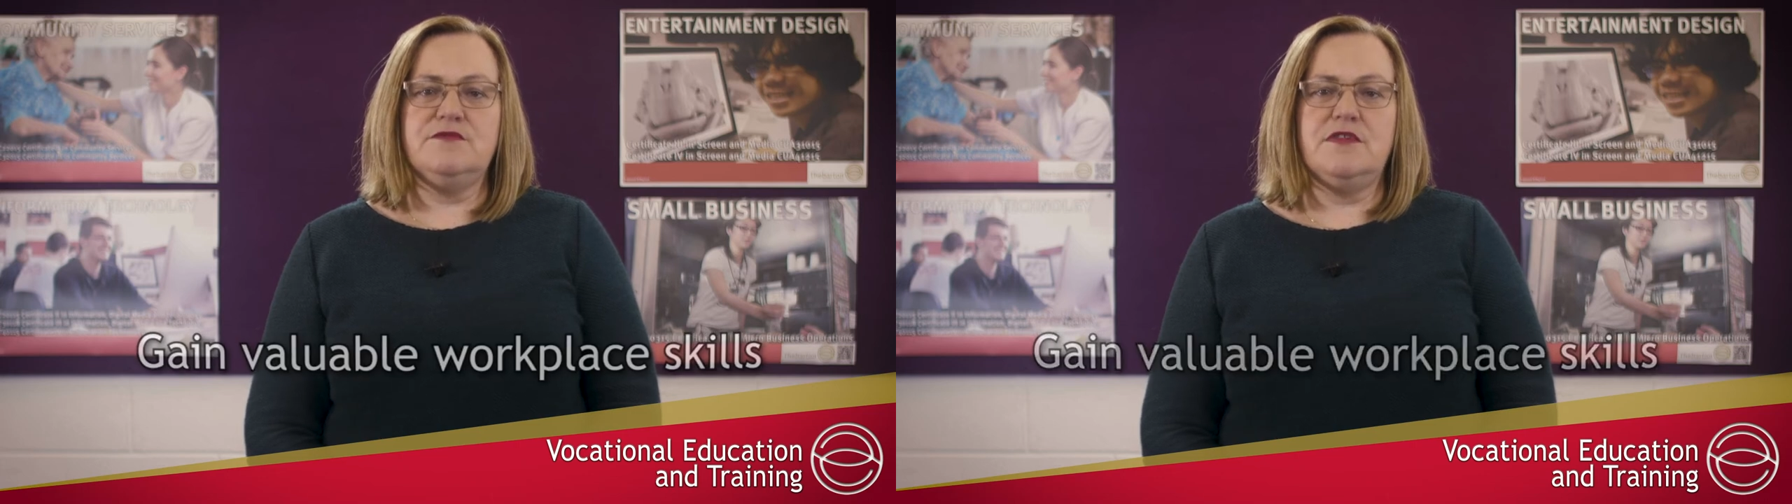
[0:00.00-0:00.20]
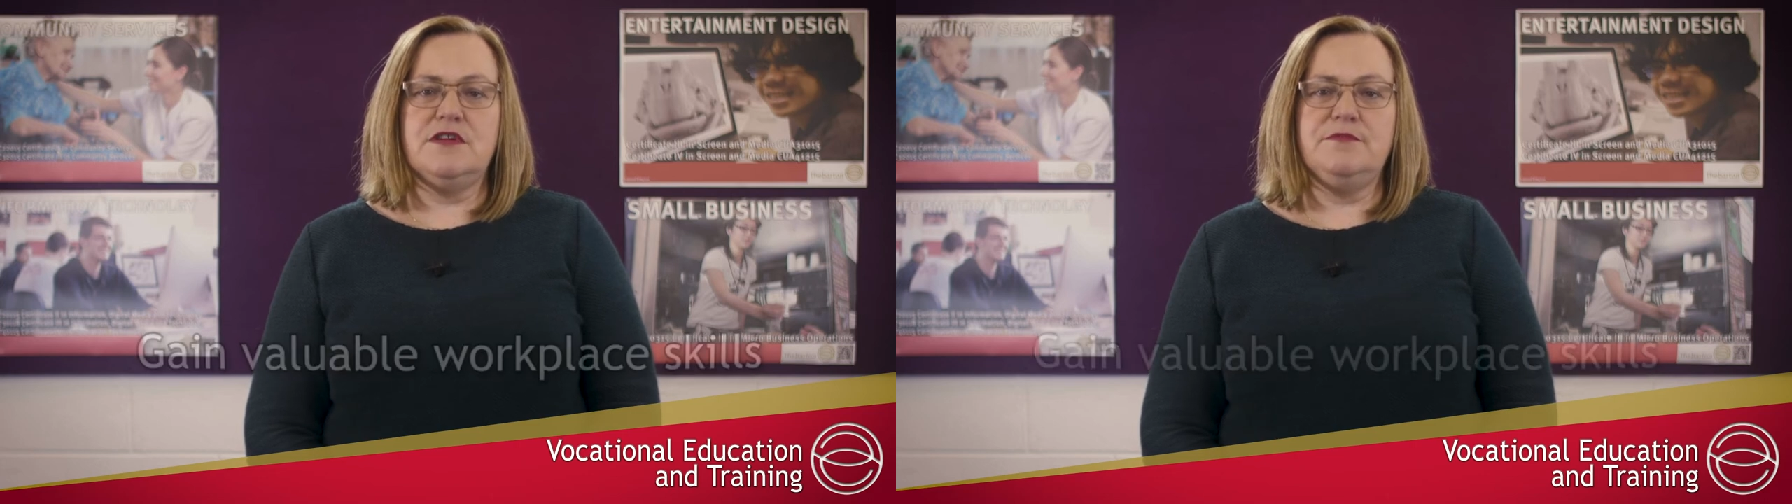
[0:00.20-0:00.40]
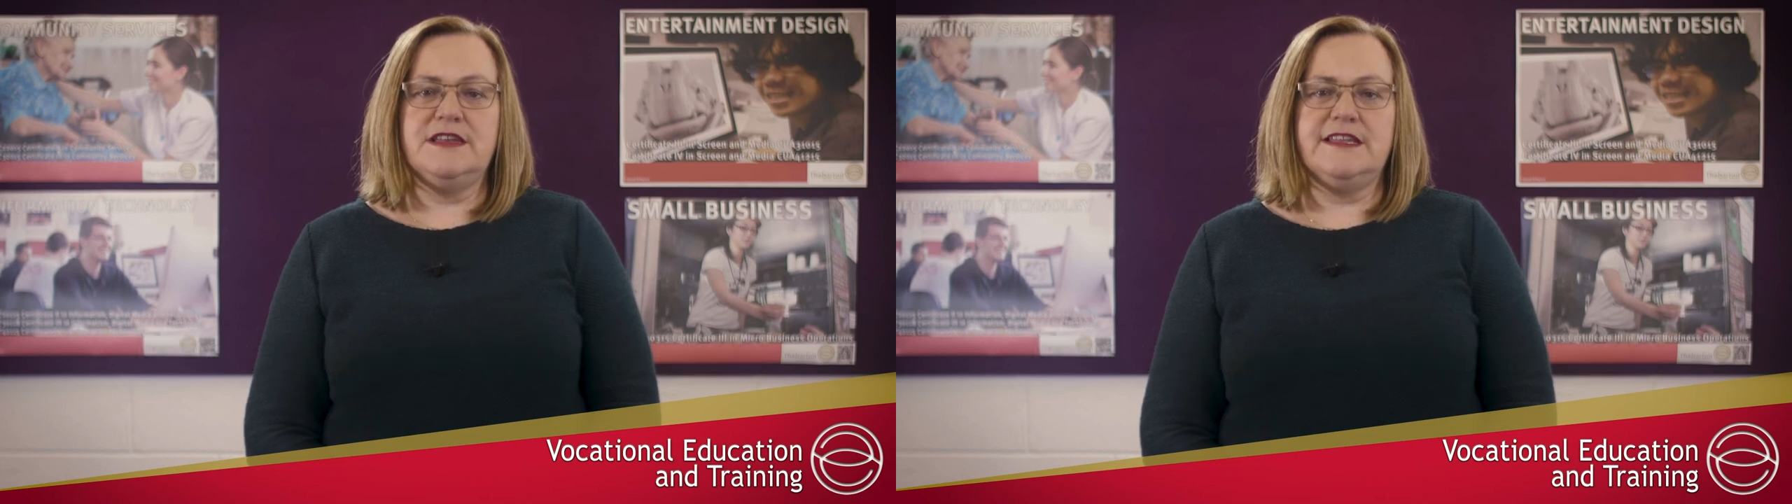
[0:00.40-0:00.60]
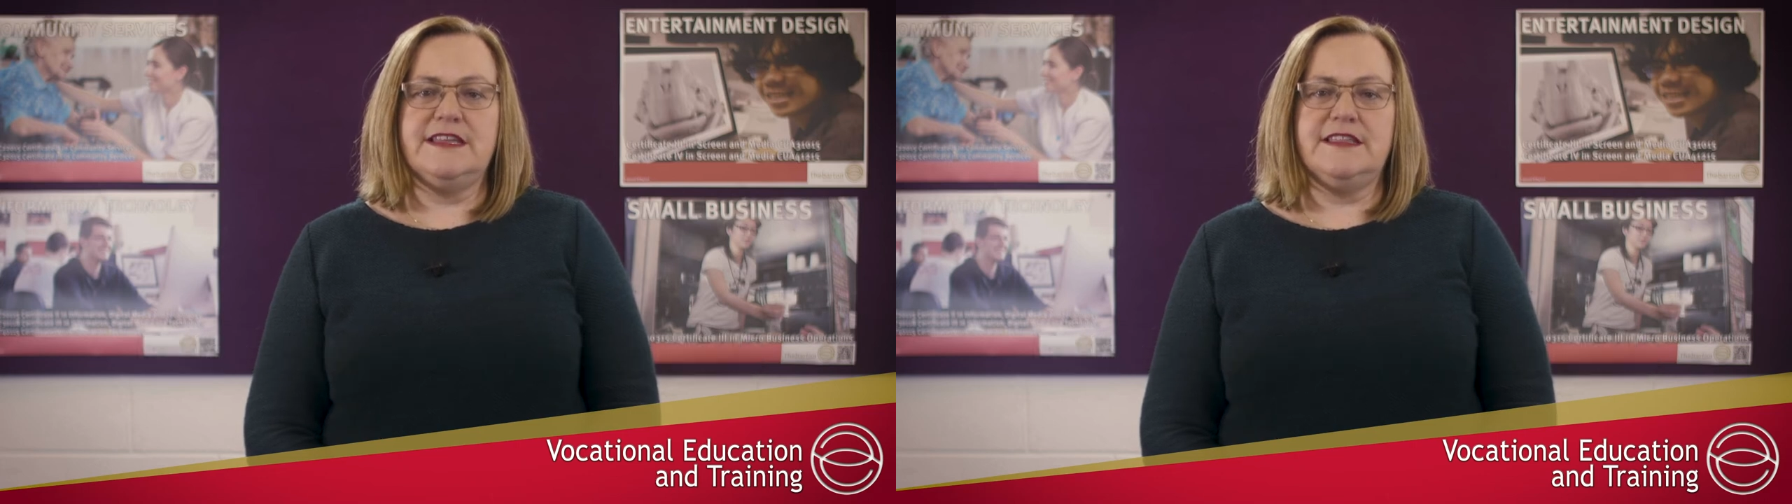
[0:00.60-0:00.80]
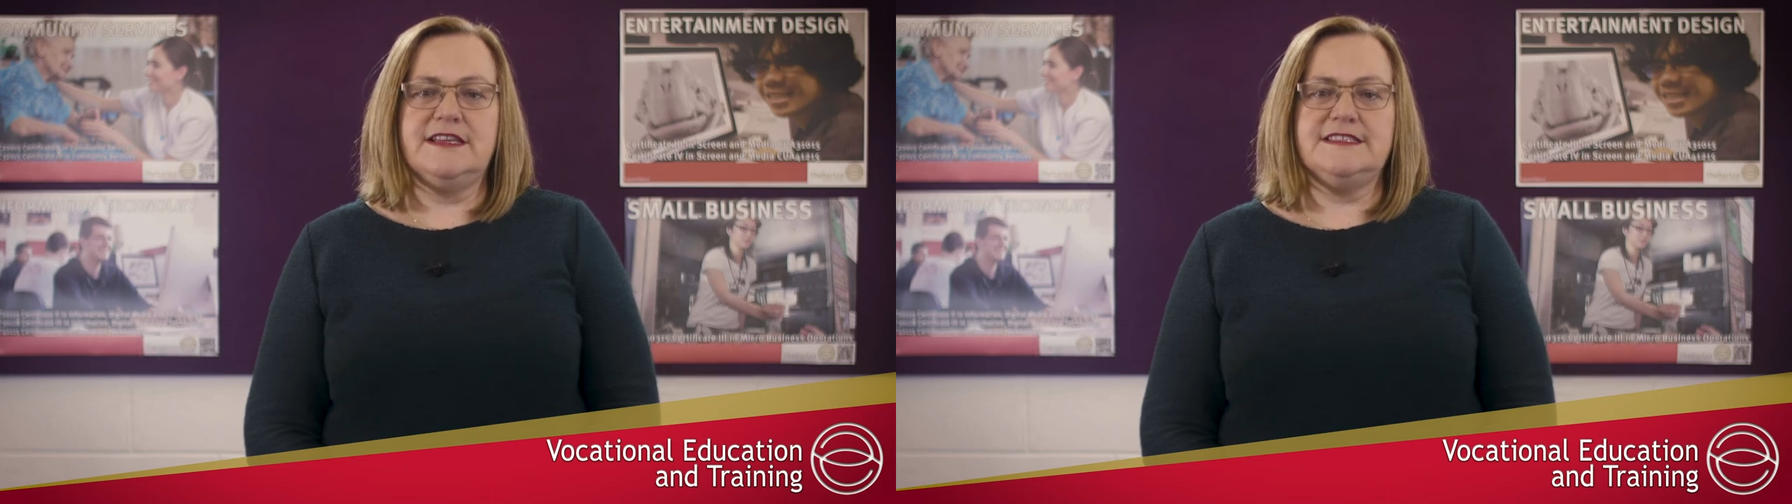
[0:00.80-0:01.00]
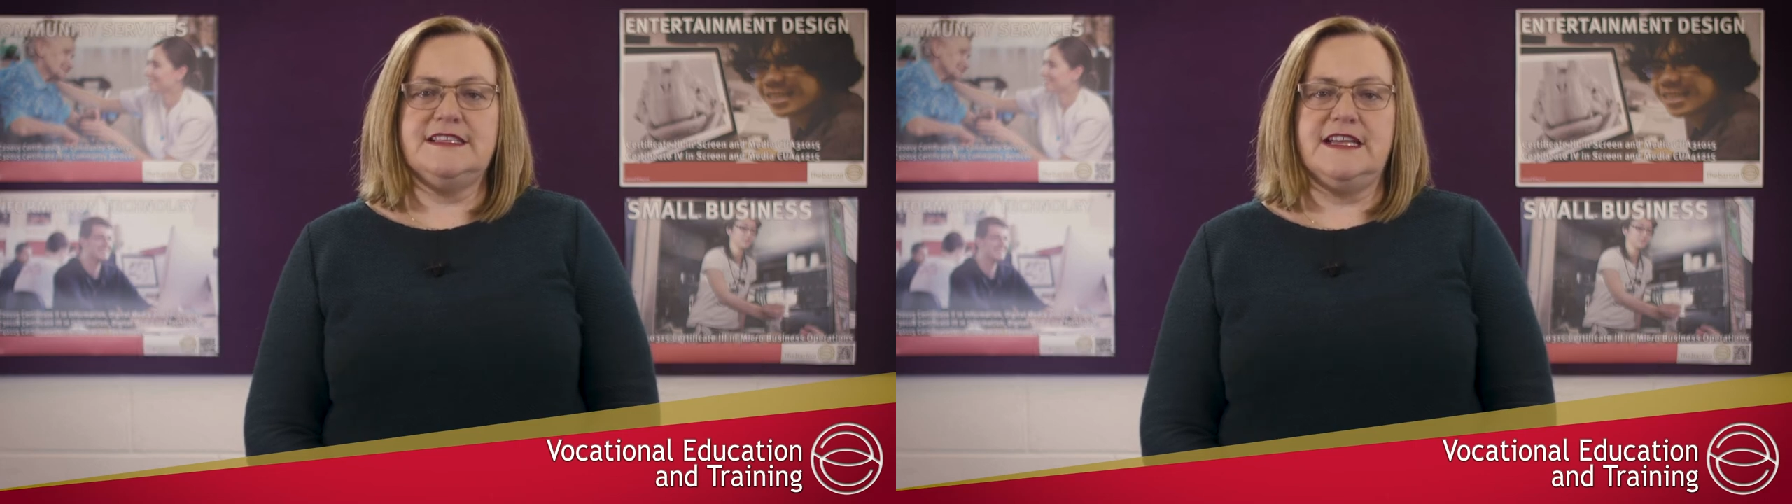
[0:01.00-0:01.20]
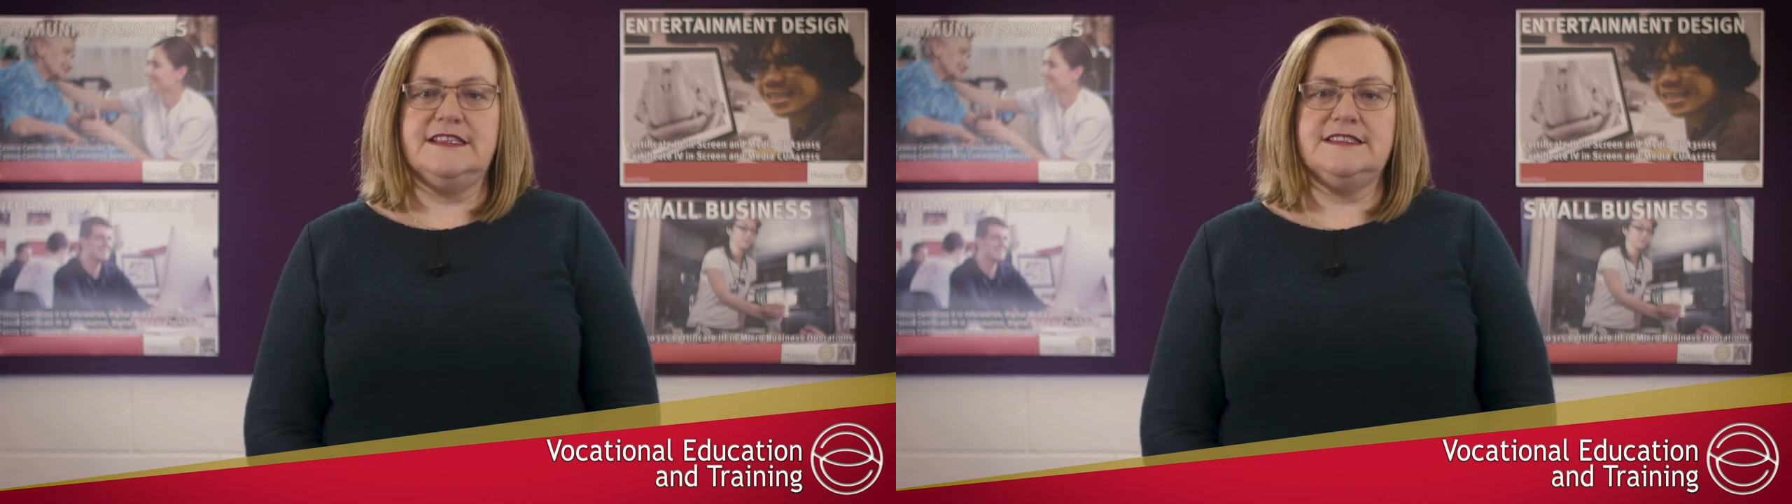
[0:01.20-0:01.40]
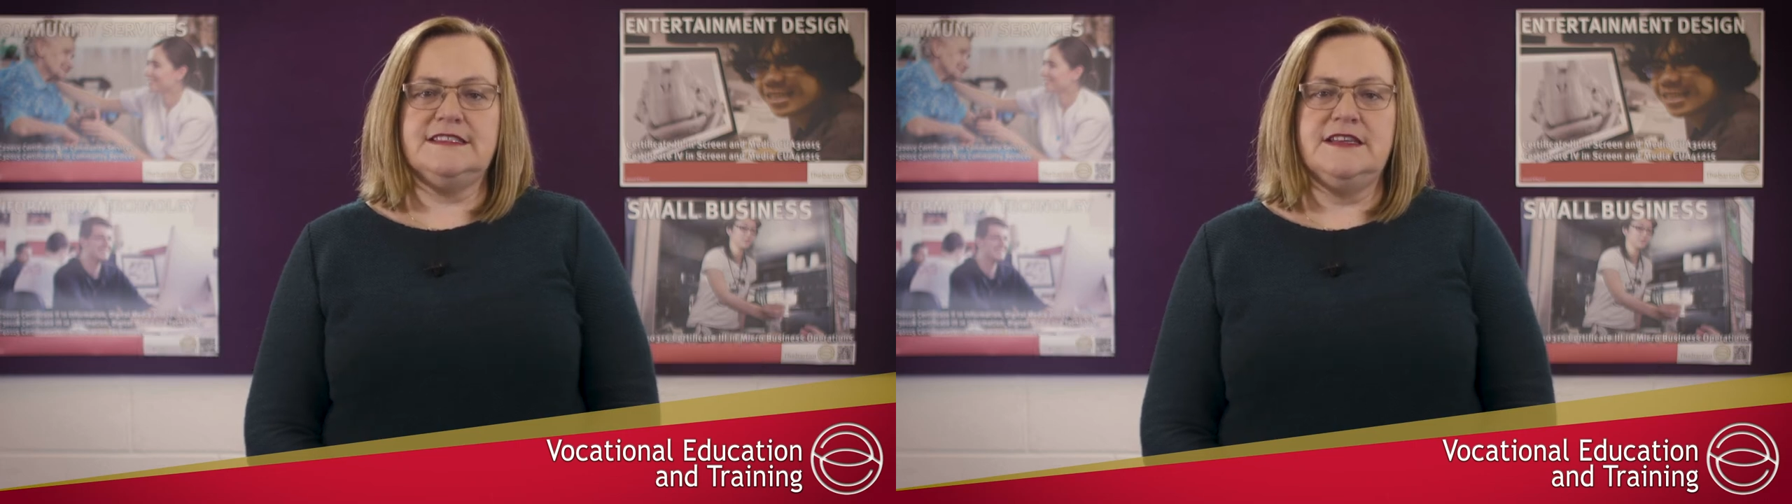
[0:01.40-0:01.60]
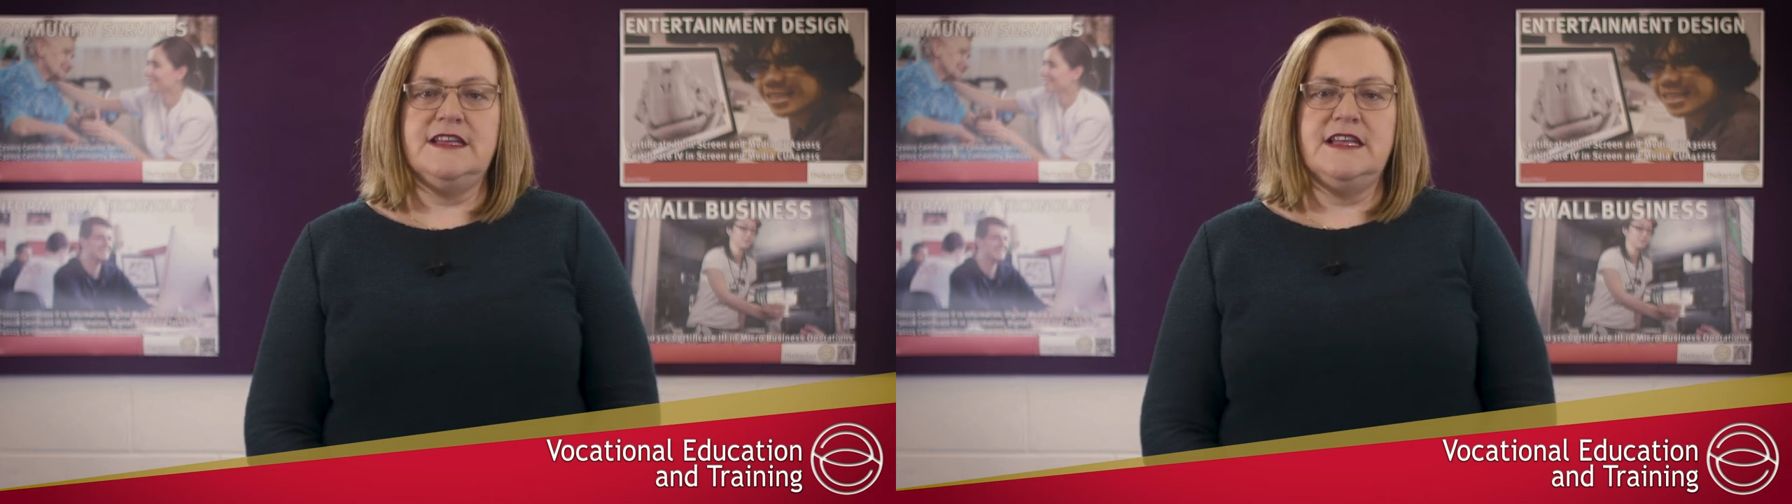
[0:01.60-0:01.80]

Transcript: while completing their SACE.